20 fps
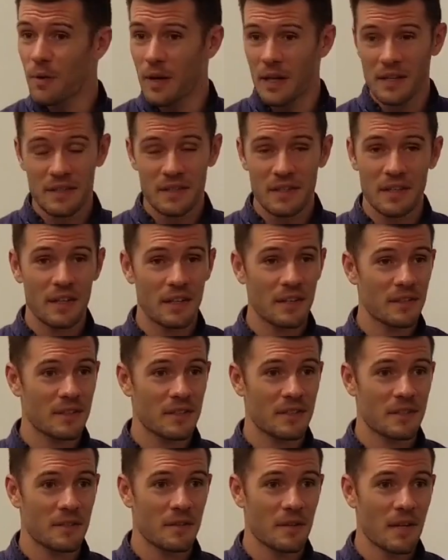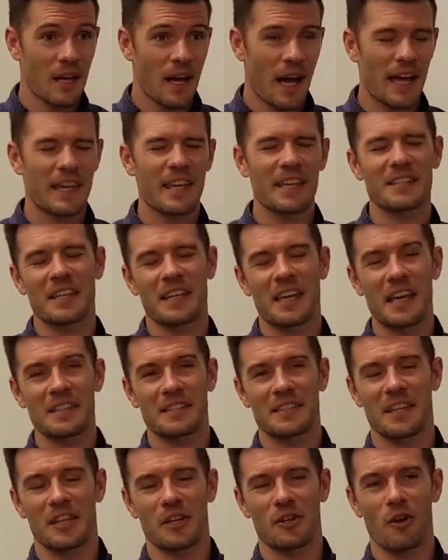And
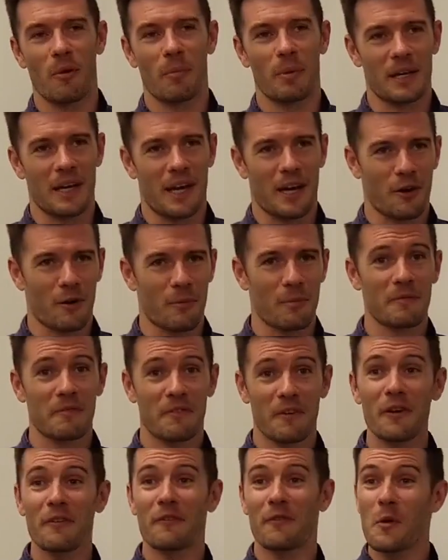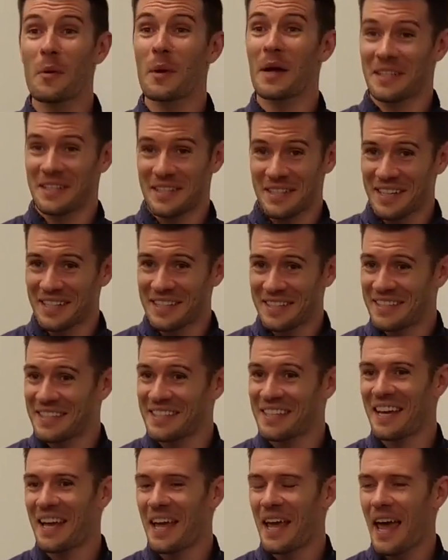that that class would have ended in a
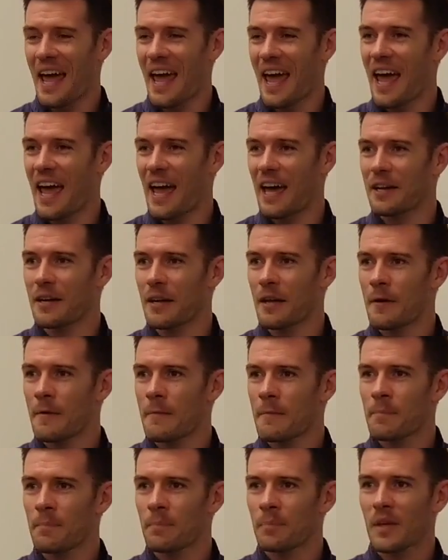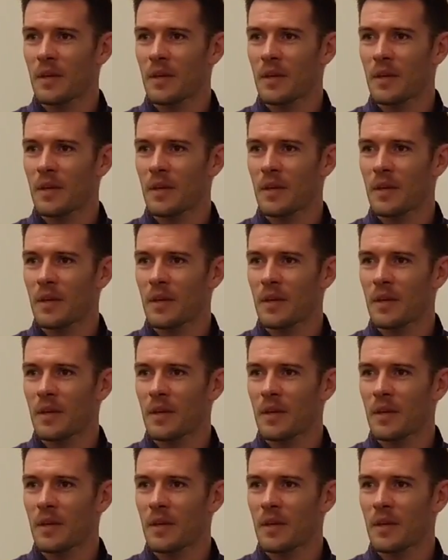death if it happened